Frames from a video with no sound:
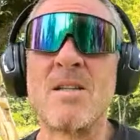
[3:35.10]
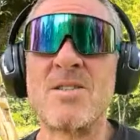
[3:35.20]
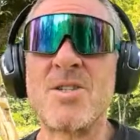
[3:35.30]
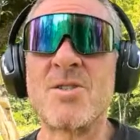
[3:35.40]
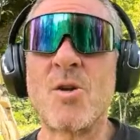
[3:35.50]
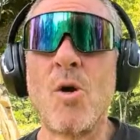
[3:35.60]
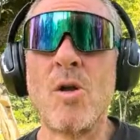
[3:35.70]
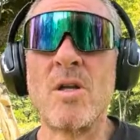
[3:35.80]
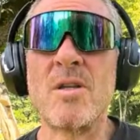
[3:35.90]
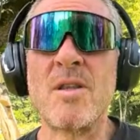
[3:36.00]
Let's just
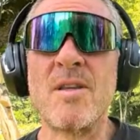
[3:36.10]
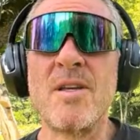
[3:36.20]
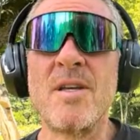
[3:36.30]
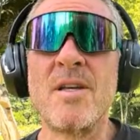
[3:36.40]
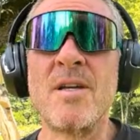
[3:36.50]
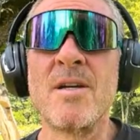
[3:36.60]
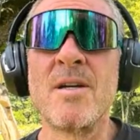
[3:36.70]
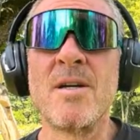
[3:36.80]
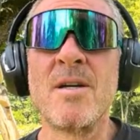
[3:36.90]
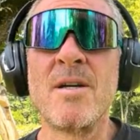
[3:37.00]
call it the
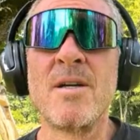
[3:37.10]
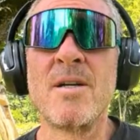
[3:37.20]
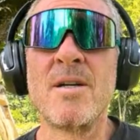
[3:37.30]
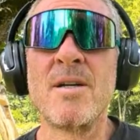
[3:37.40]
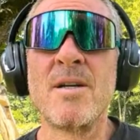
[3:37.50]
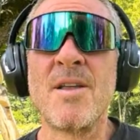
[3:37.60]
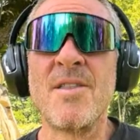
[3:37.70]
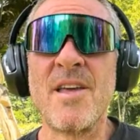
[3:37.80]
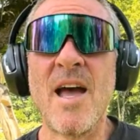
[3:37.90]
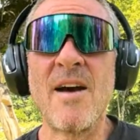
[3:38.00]

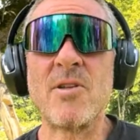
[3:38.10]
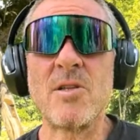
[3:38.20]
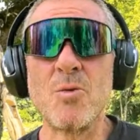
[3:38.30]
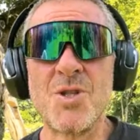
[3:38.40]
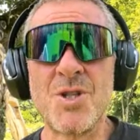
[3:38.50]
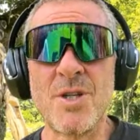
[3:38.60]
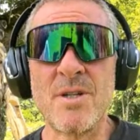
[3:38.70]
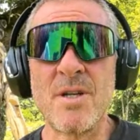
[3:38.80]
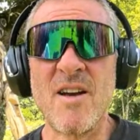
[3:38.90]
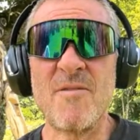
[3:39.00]

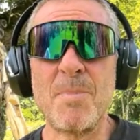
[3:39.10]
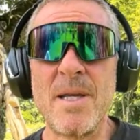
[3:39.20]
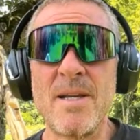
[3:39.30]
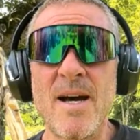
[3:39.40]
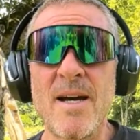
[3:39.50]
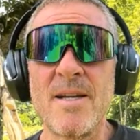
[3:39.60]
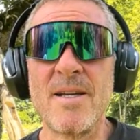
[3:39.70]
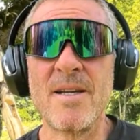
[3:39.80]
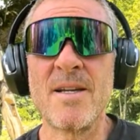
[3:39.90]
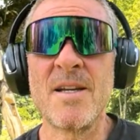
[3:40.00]
evolution of pDAI
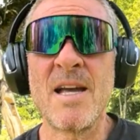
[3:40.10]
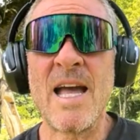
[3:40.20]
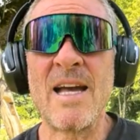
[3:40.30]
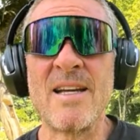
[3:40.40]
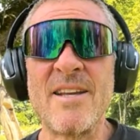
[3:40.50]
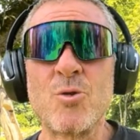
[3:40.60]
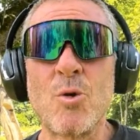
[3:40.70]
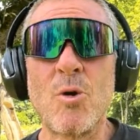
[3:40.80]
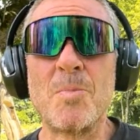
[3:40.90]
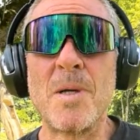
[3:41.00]
and
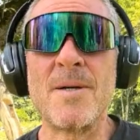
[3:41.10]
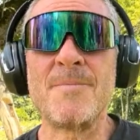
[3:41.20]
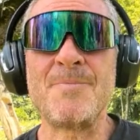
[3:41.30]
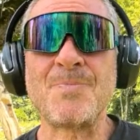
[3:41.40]
Atropa.